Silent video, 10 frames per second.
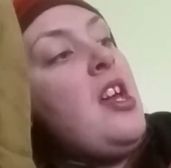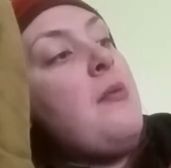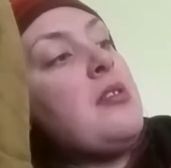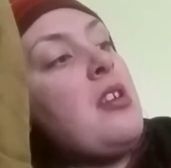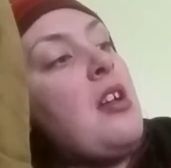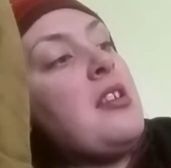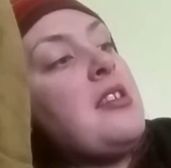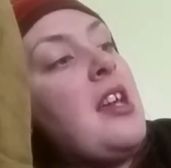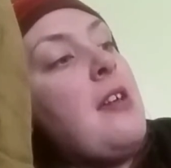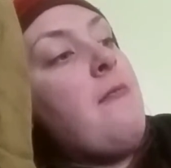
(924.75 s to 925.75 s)
It was on the
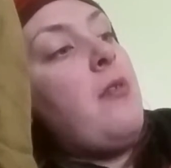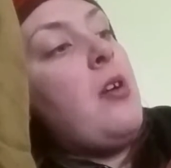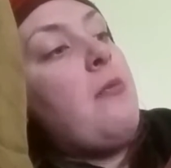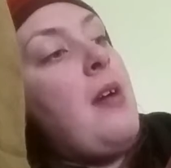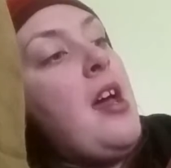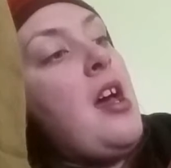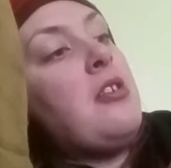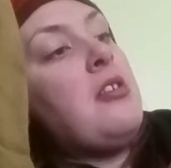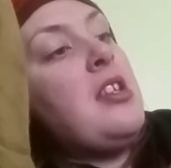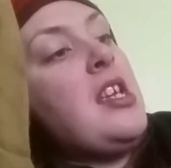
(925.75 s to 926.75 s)
second floor, right
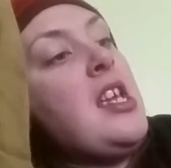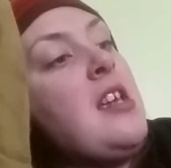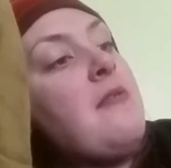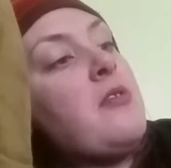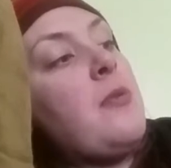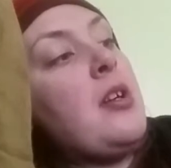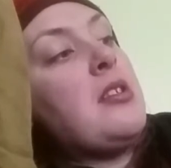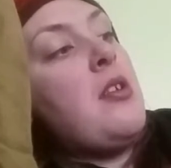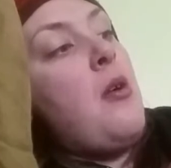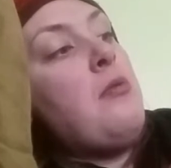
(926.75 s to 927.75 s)
under the eaves, where
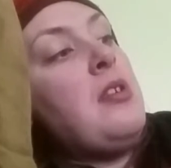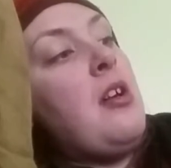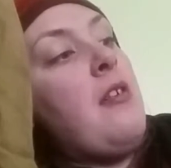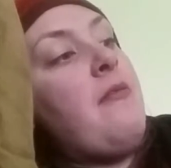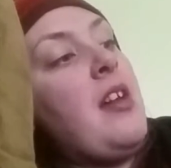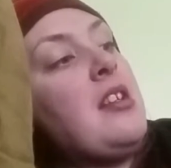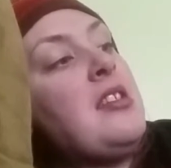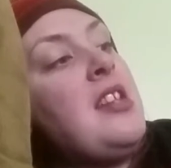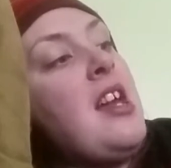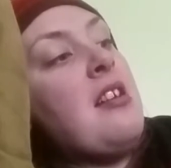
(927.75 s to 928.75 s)
its own narrow flight of
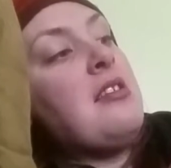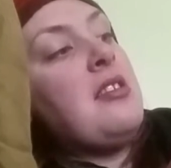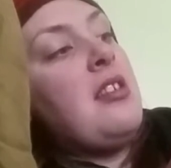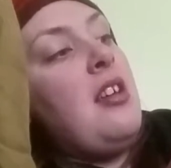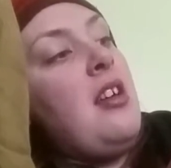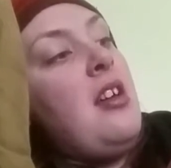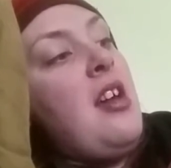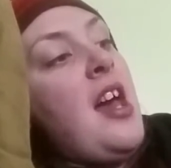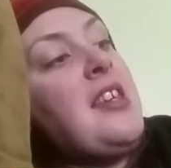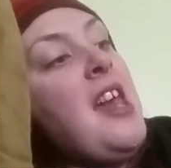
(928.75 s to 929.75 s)
stairs.
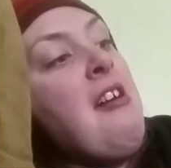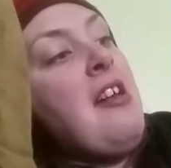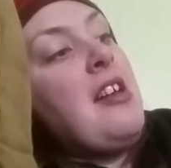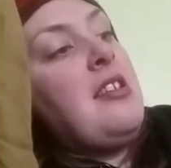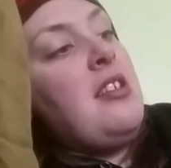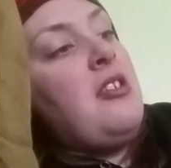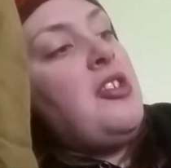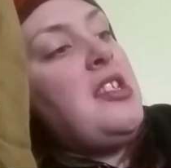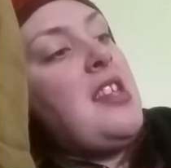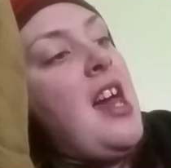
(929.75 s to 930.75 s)
"A garret,"
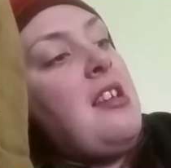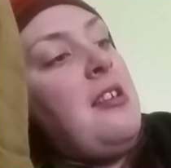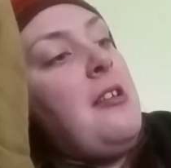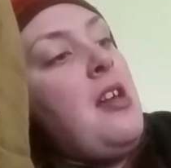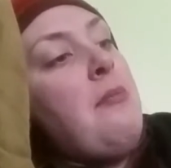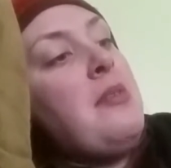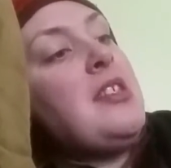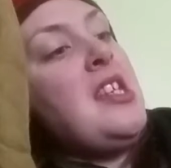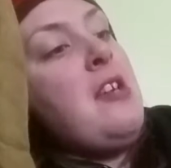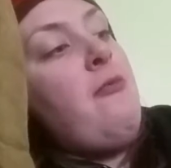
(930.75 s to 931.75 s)
she said, but
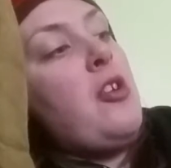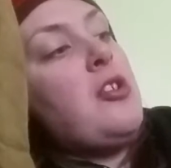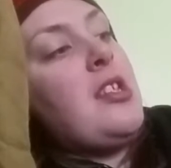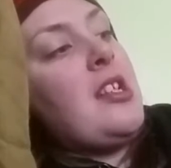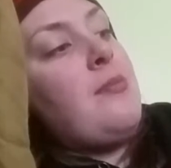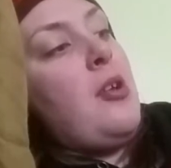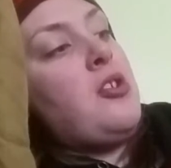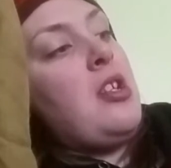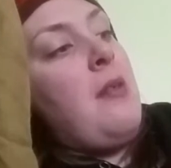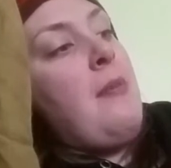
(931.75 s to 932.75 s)
seeing Frederick's
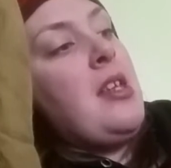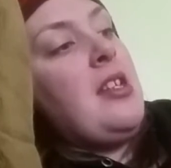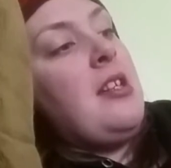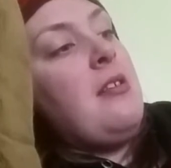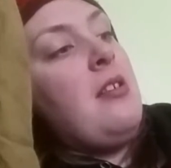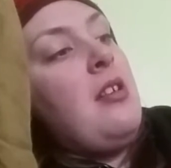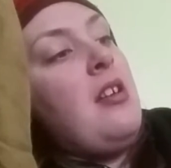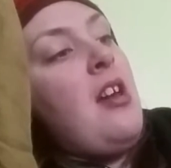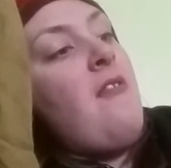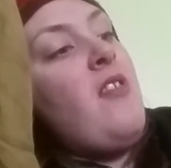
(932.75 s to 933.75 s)
expression amended.
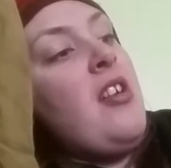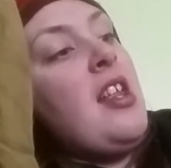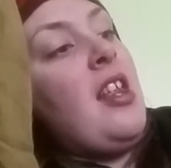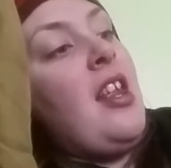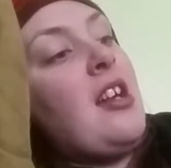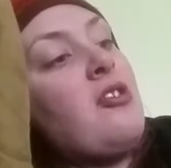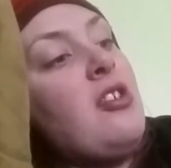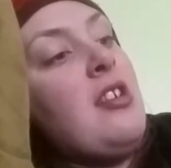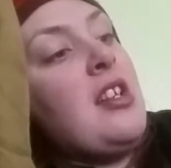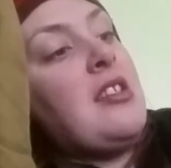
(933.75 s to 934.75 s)
"A very
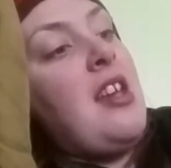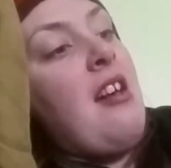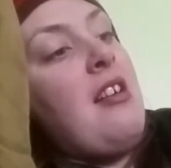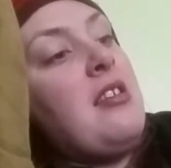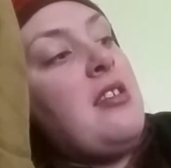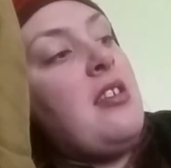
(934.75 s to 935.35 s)
luxurious garret."